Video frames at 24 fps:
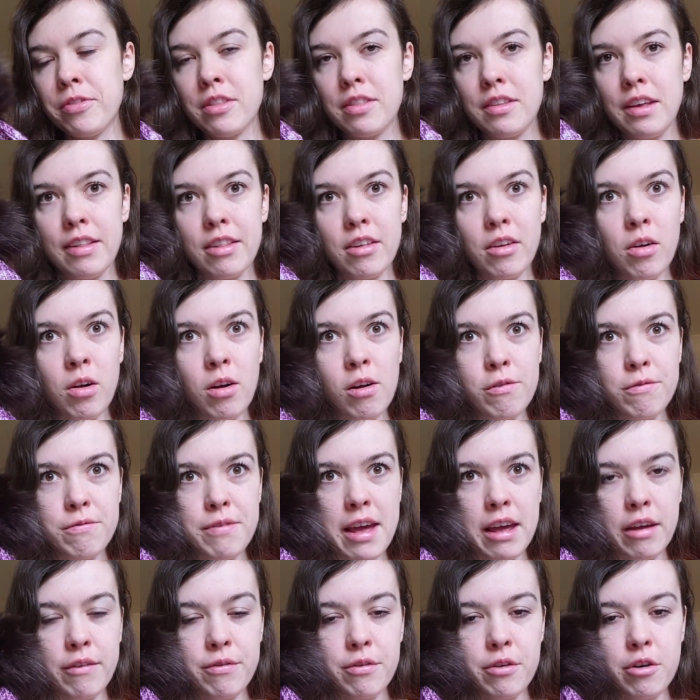These are all
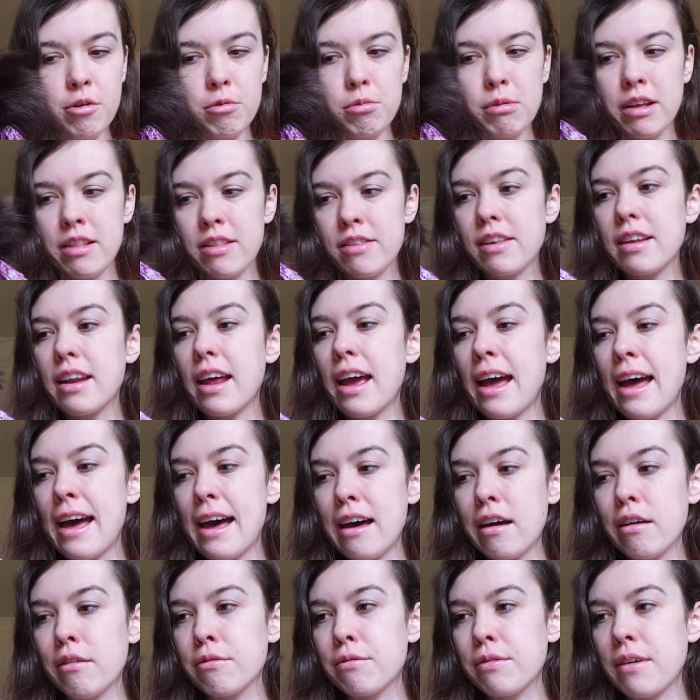fake fur ones that I
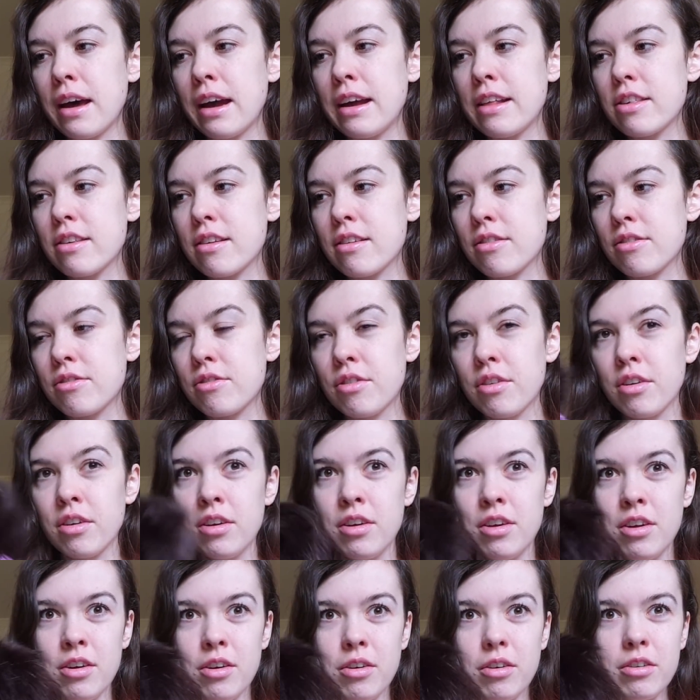have. I just
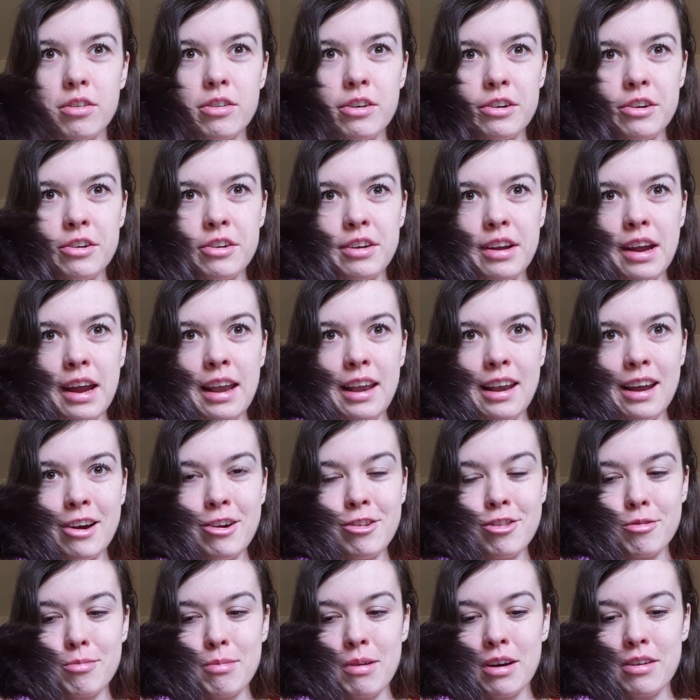ordered a
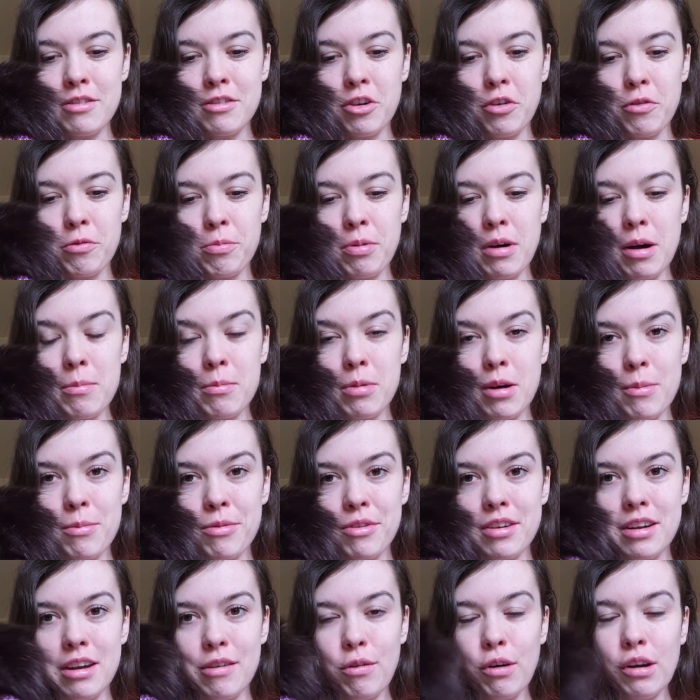large amount of pom-poms
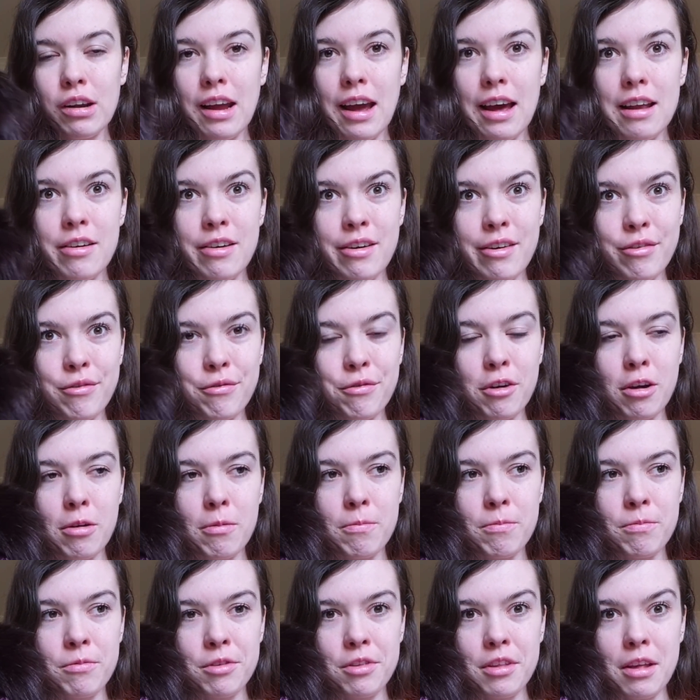in different colors
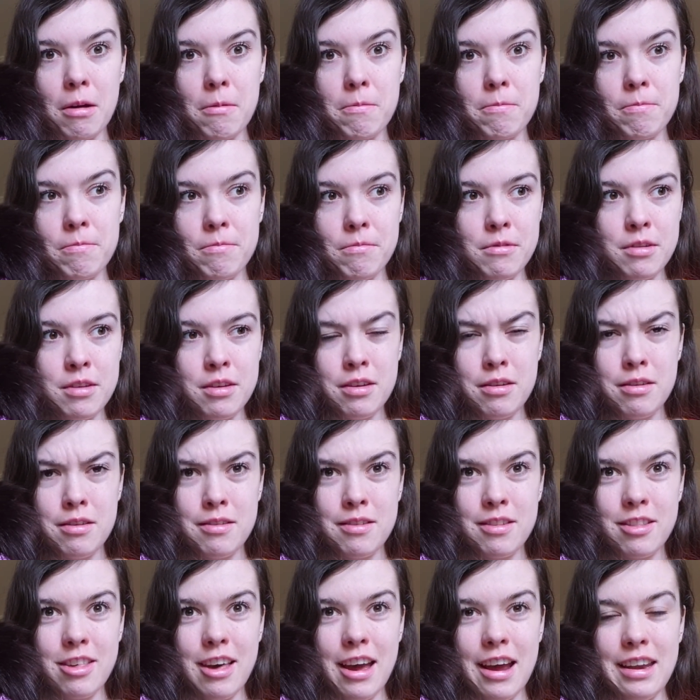from some
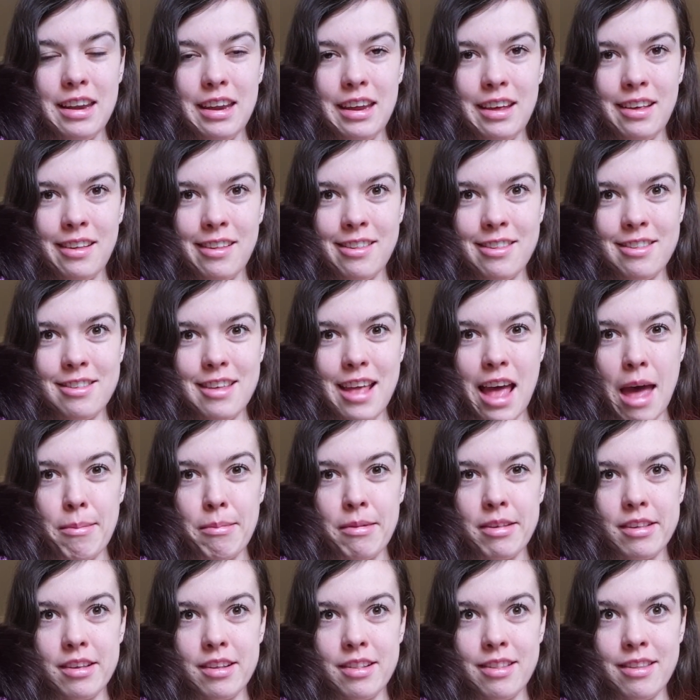Chinese
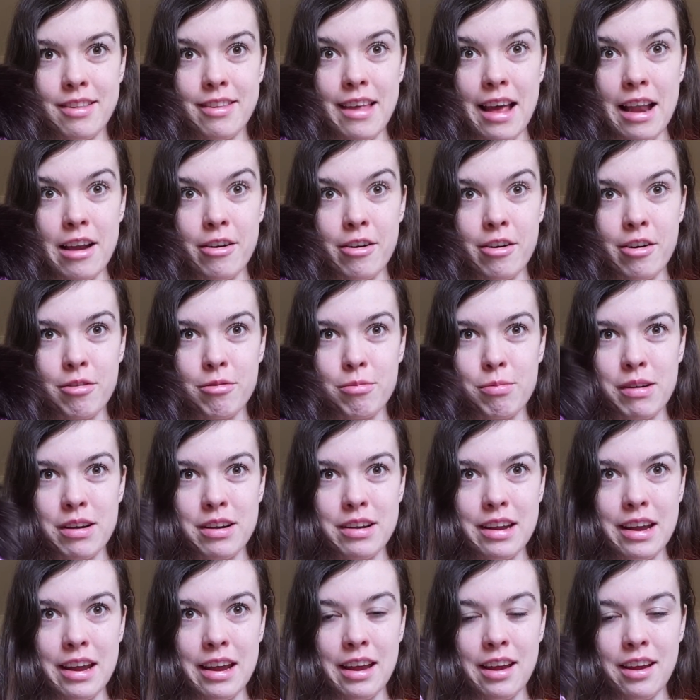Amazon seller one
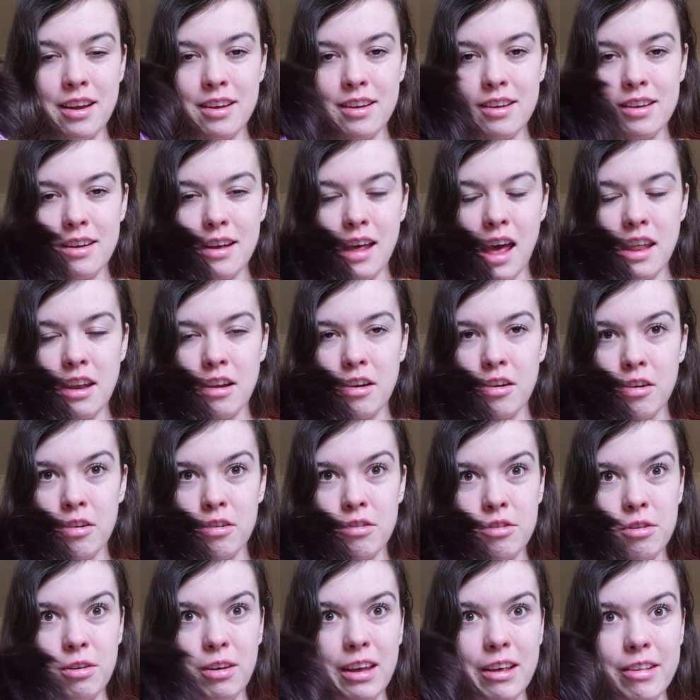day, I don't know,
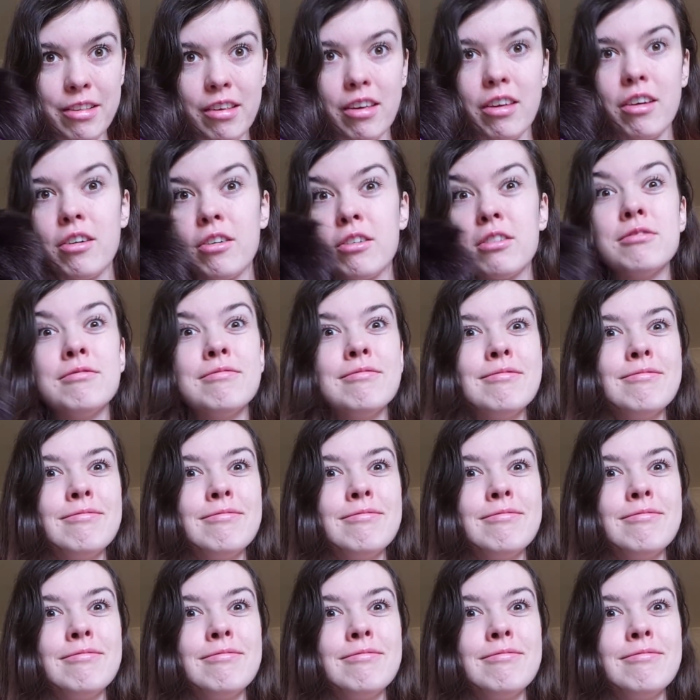2 years ago.